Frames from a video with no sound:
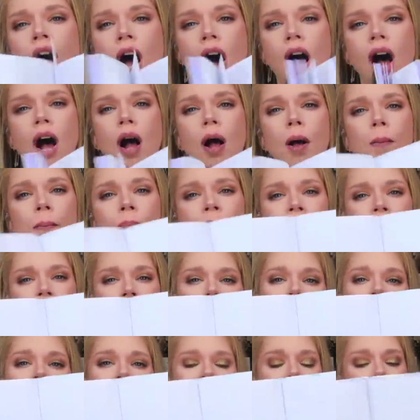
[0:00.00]
Um,
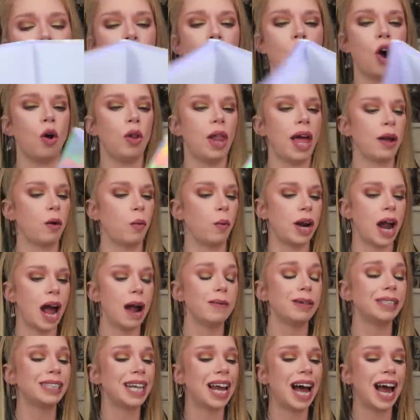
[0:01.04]
I don't know, like when
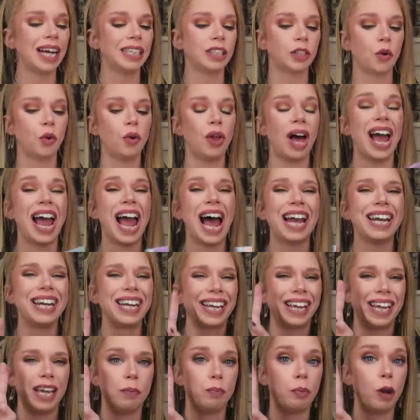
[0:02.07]
I was in high school, I had to
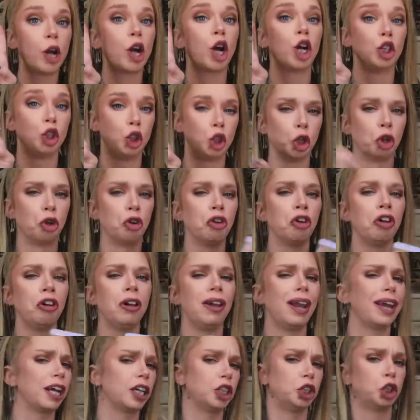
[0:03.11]
keep like a
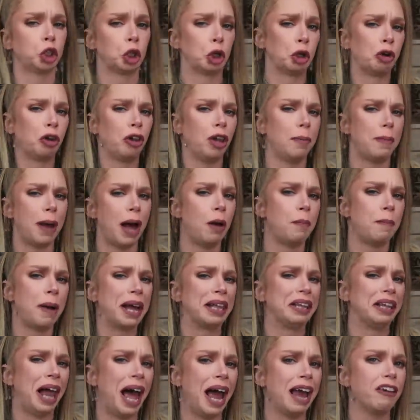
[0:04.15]
journal, like a journal about
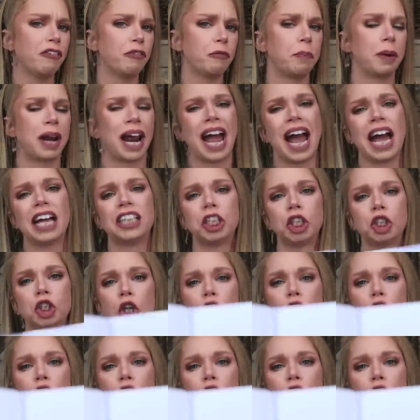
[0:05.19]
my life, but I had to